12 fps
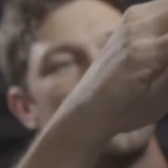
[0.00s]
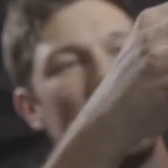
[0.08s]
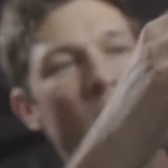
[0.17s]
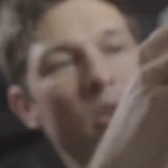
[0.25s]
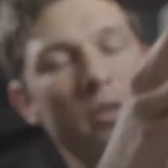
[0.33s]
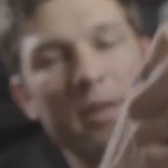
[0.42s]

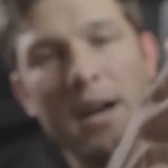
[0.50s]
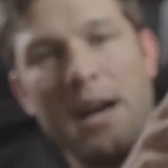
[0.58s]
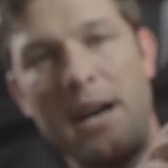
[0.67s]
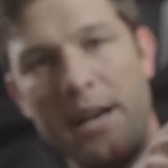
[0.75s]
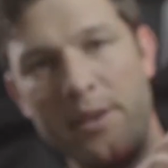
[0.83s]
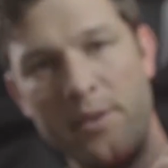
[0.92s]
Heart of the
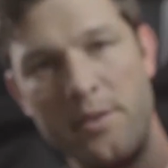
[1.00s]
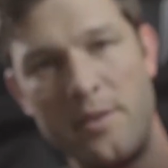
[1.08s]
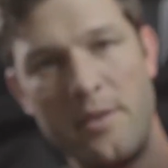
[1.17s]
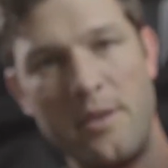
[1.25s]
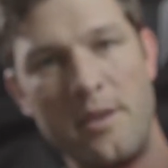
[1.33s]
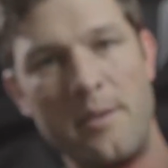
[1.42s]
Hide
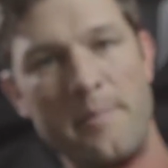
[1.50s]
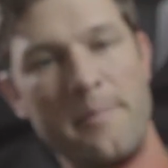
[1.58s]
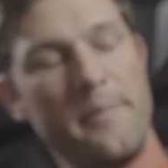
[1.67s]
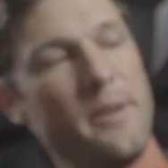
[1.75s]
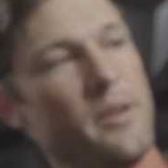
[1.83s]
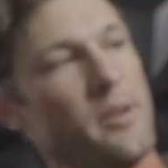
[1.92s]
or
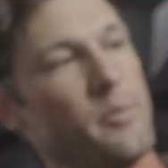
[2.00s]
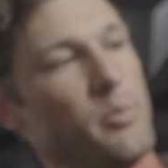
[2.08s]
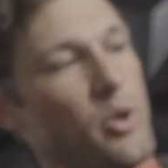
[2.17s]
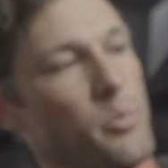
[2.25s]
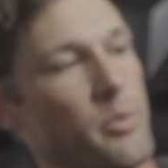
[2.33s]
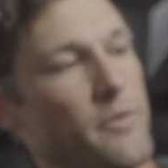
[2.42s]

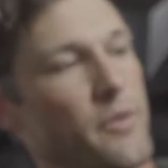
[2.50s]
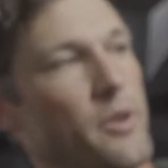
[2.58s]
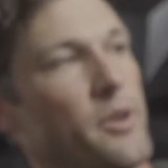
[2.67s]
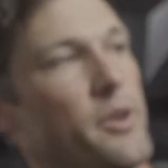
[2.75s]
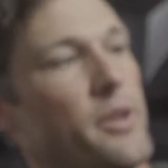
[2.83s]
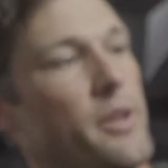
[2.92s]
Pro
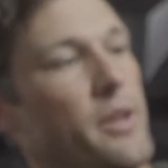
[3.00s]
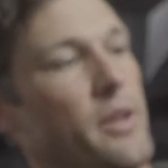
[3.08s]
Preferred,